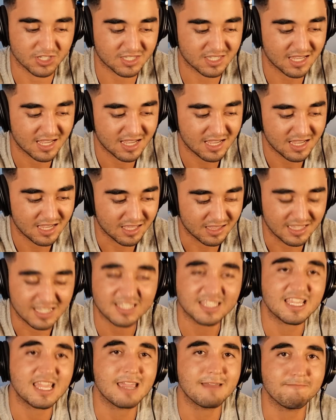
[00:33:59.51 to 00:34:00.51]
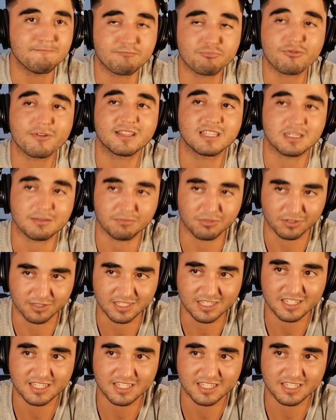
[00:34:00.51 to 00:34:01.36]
Just the same principle,